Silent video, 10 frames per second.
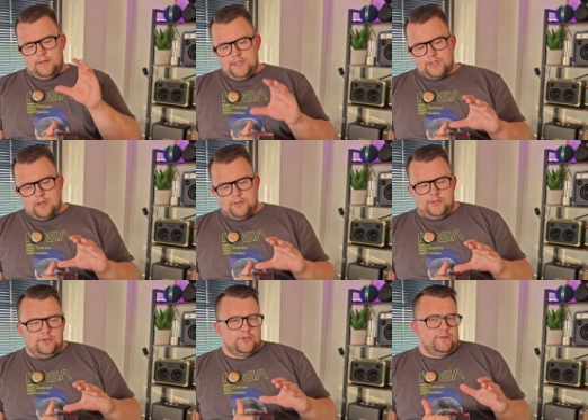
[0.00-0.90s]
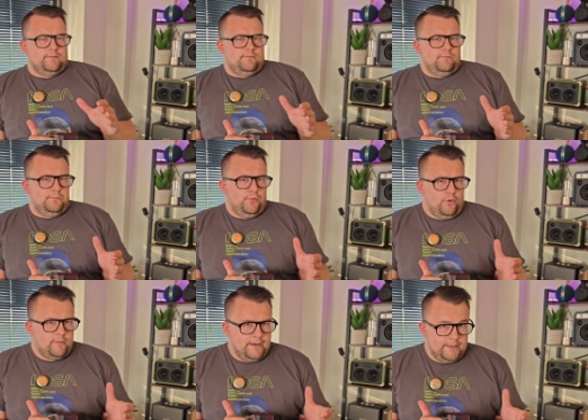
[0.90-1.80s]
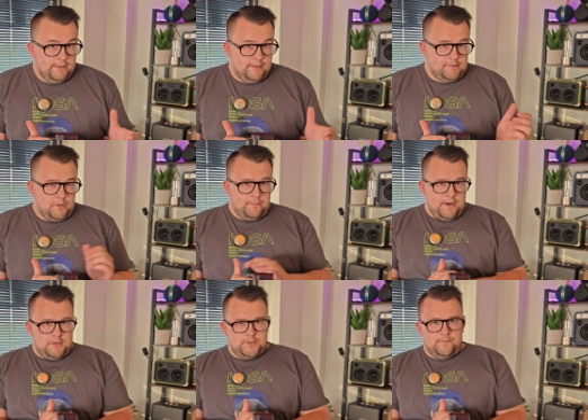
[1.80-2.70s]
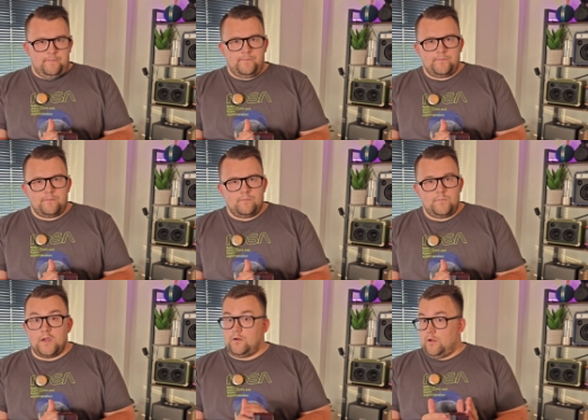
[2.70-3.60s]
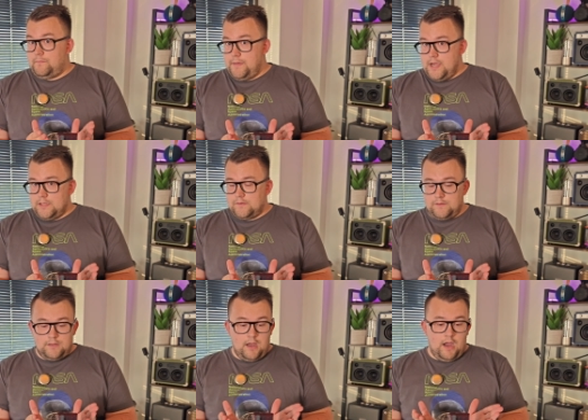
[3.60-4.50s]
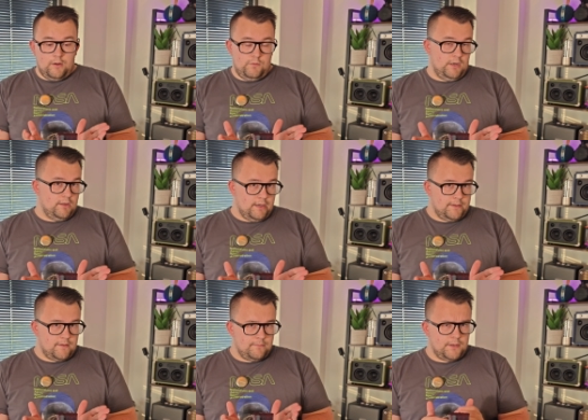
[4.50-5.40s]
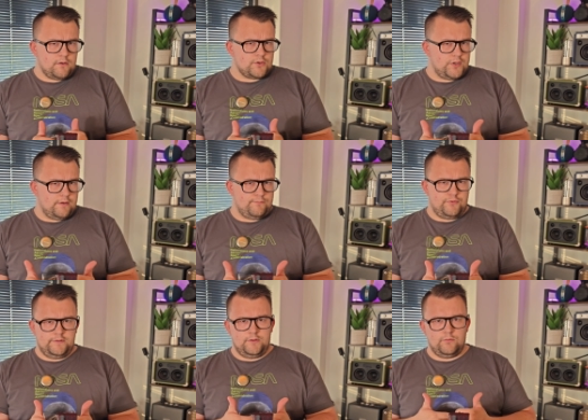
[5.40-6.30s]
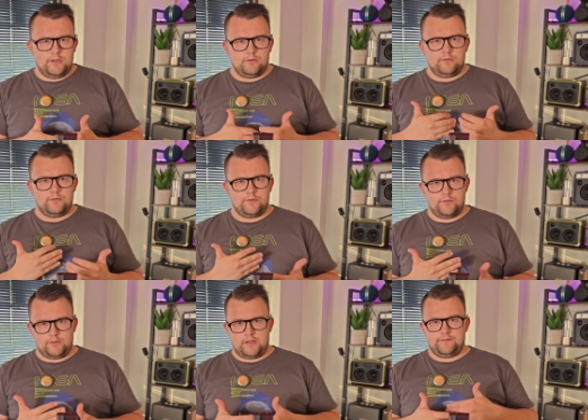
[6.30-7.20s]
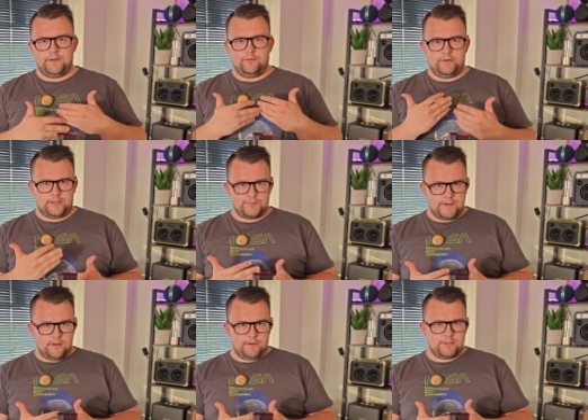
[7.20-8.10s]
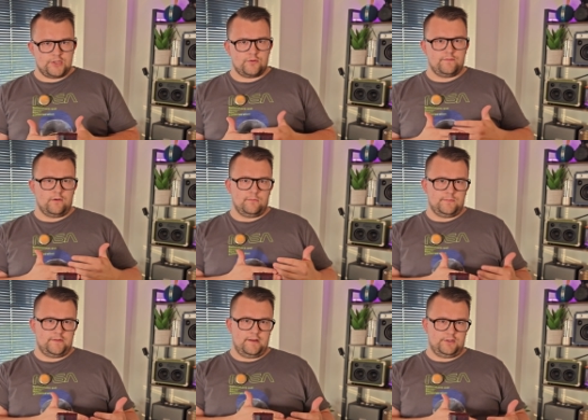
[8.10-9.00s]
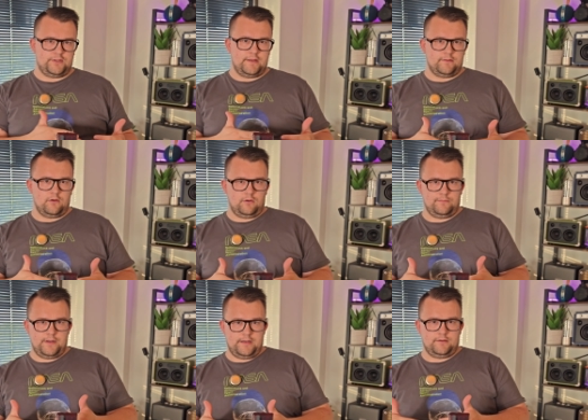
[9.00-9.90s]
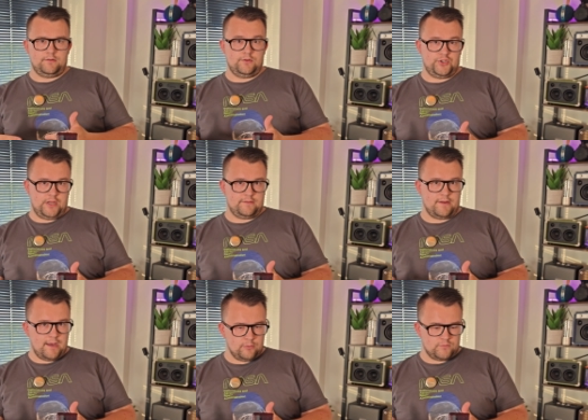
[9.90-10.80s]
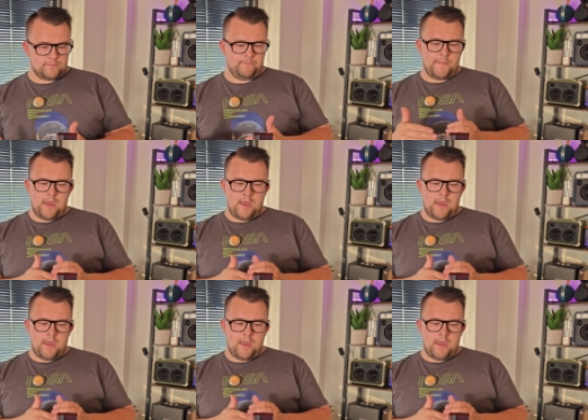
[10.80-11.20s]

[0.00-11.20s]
These are just boring in that comparison. They are not bad. I really like them because they're pretty well giving you the experience from things that are being sent out.